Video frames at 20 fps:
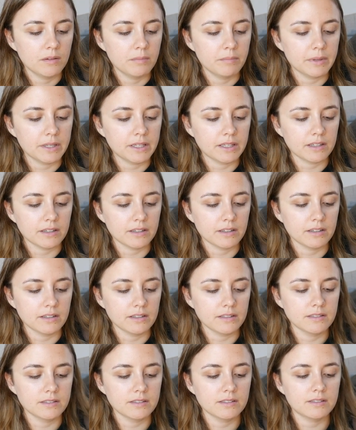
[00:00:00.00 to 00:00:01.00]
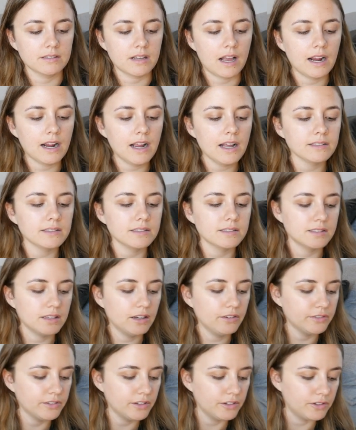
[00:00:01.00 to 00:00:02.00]
because I got
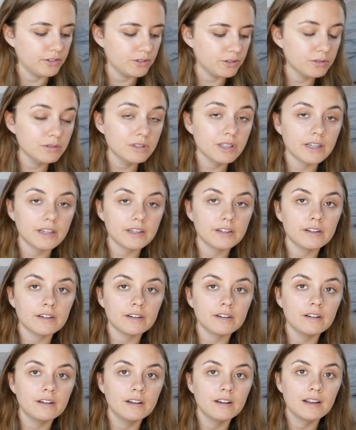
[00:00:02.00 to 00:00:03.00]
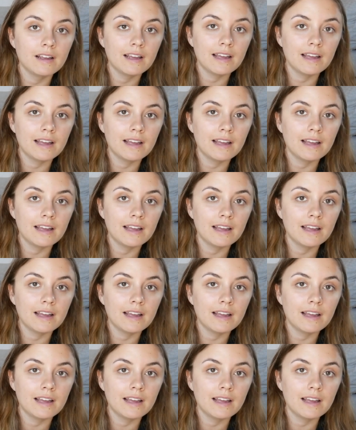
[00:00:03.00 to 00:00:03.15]
stuff to do later